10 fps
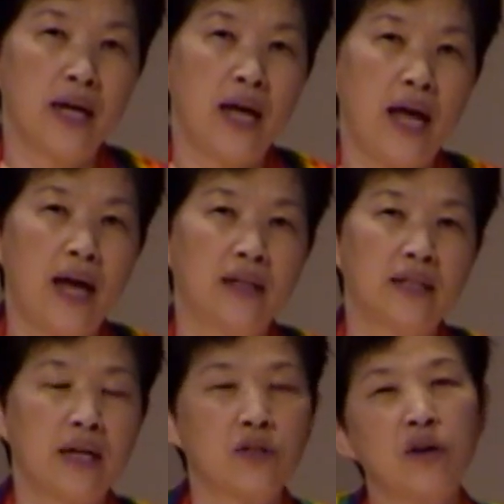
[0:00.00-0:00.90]
And
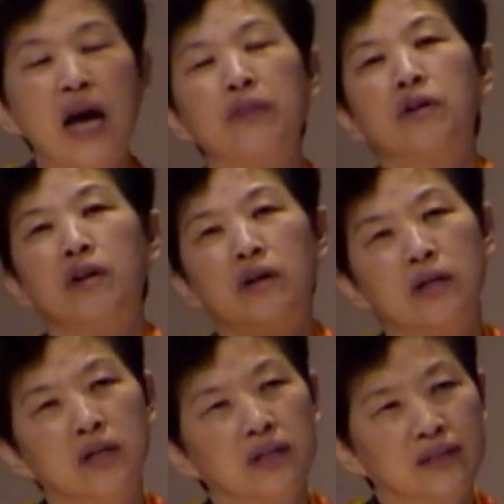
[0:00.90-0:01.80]
that's
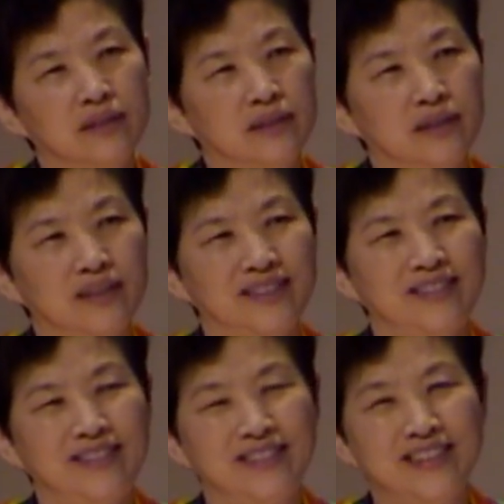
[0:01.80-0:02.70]
another, uh,
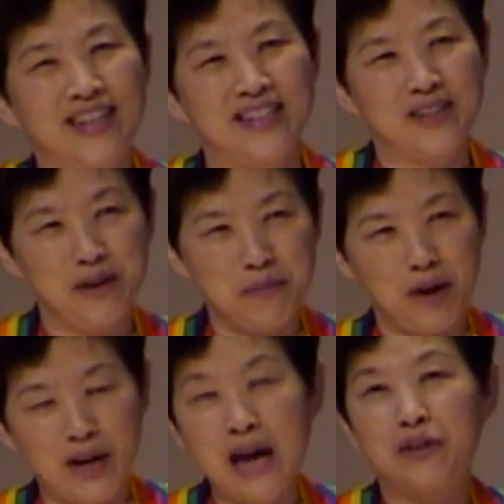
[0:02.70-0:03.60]
that's going to be
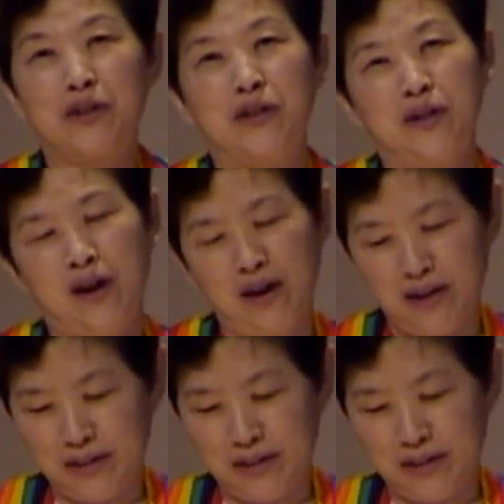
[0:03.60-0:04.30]
another uh,